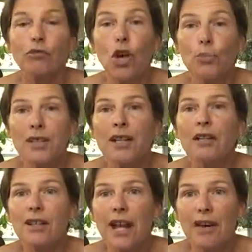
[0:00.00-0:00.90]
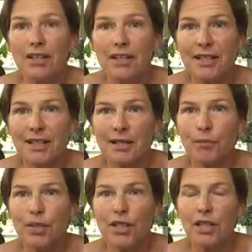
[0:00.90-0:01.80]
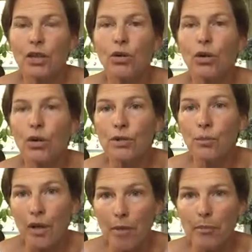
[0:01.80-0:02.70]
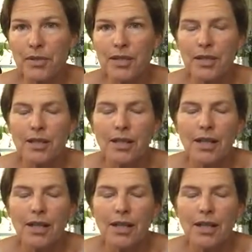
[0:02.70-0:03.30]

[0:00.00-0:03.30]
Ropes and carrot sticks in particular, or whips.